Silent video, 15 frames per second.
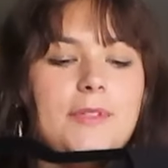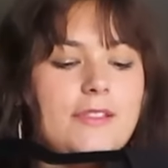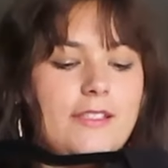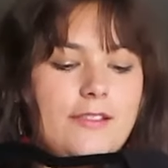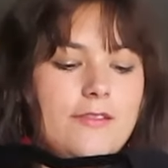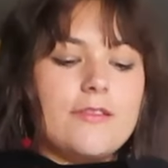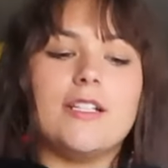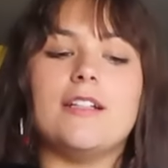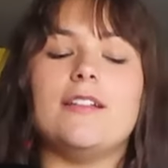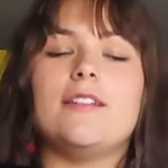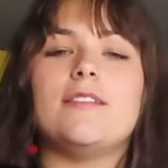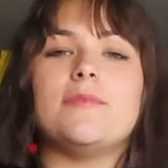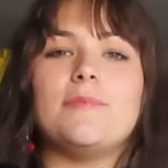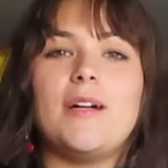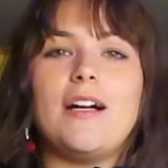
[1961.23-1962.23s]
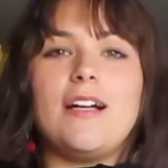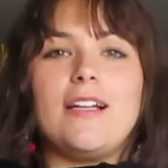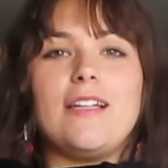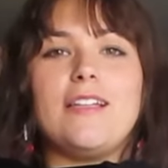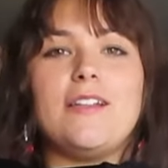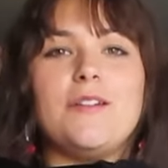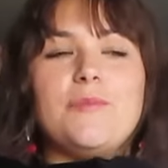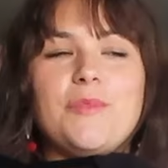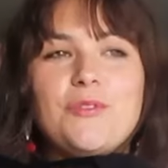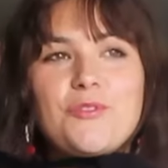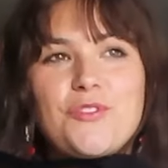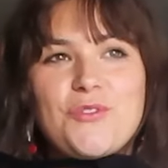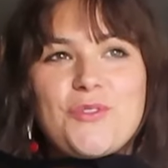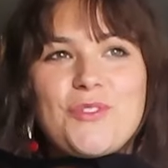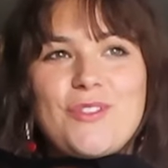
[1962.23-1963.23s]
keeping this one. My
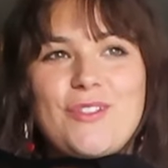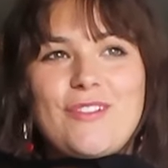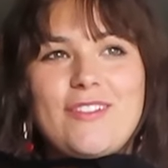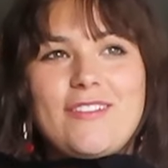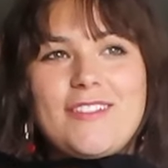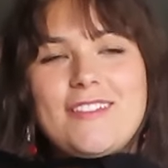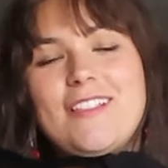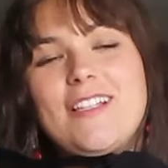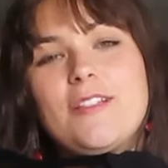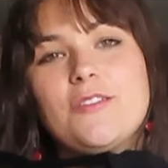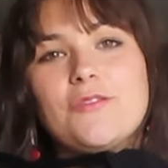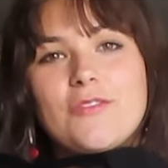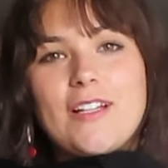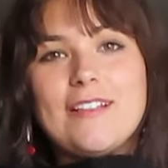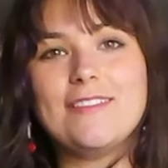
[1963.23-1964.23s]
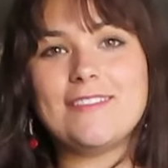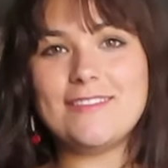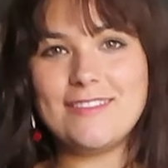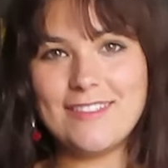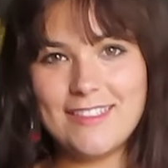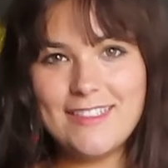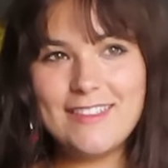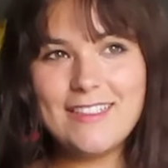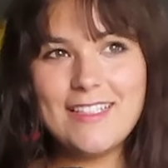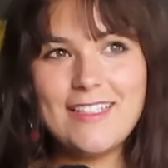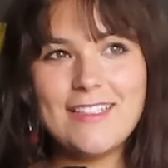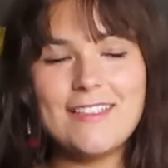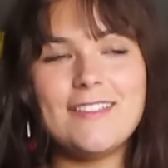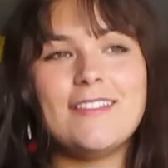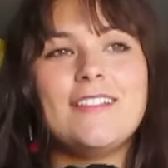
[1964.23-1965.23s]
mutual slash friend Lily,